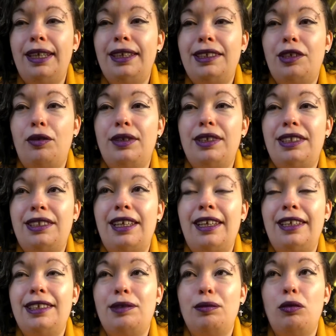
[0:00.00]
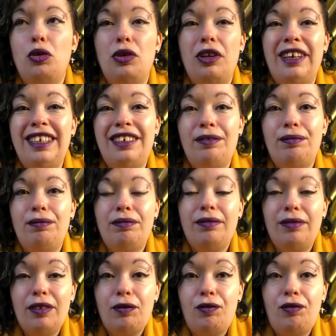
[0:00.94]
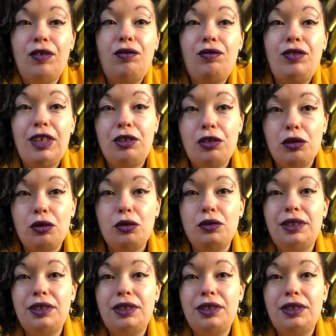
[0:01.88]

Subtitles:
So instead it's more like 52